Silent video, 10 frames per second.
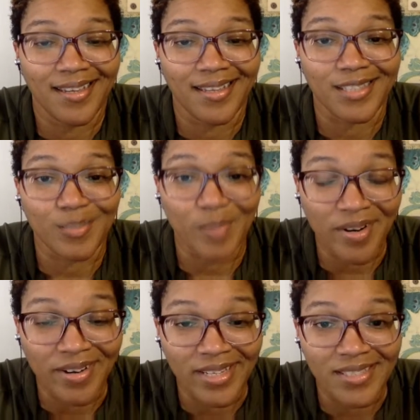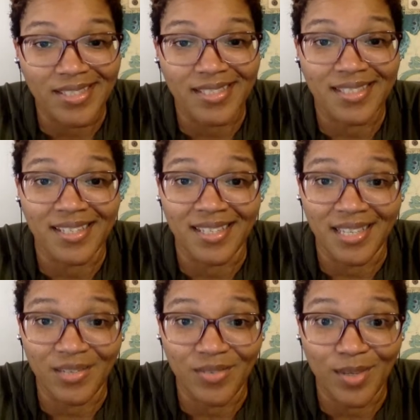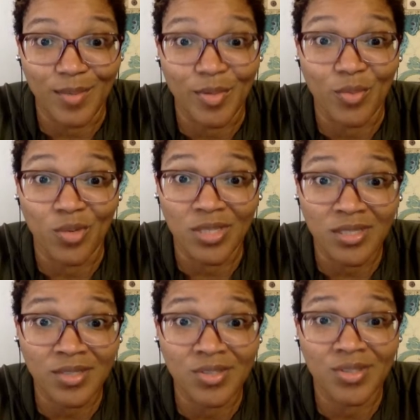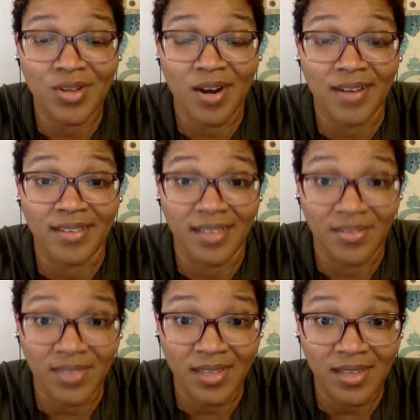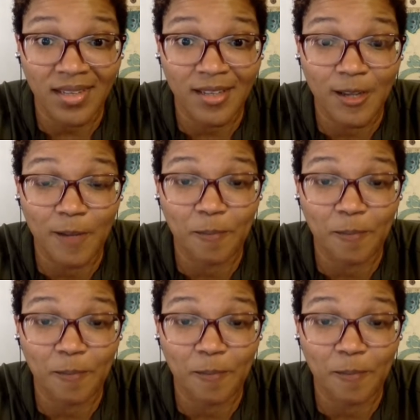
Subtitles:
experience it to give it. But once you start giving it,